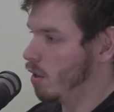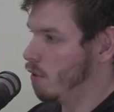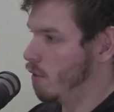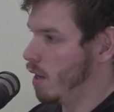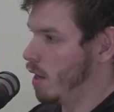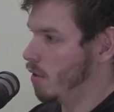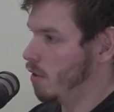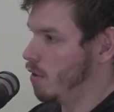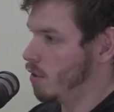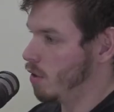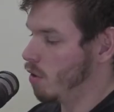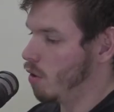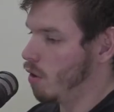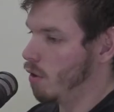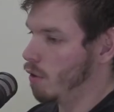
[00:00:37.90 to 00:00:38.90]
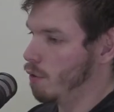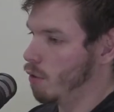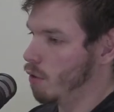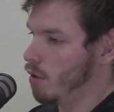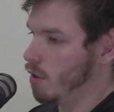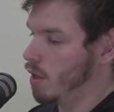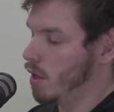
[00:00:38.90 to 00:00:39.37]
co-founders of
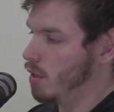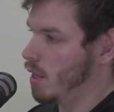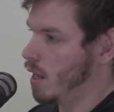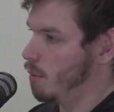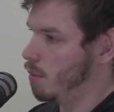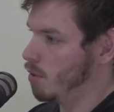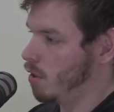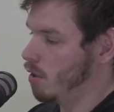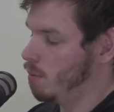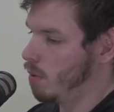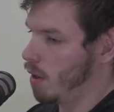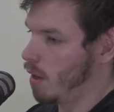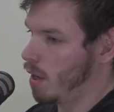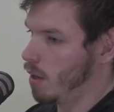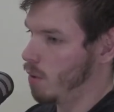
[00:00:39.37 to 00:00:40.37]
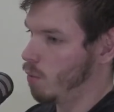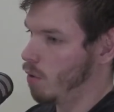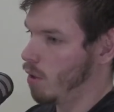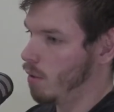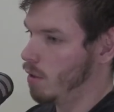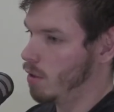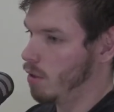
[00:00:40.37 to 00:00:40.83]
Fourth Guard Tabletop, and
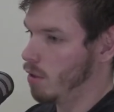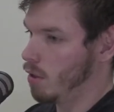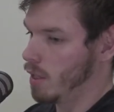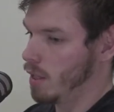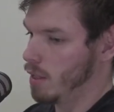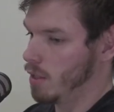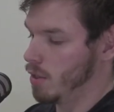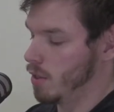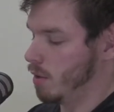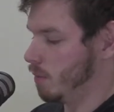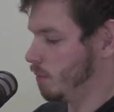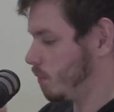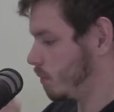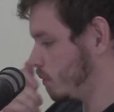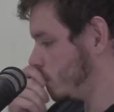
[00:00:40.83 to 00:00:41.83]
what we do is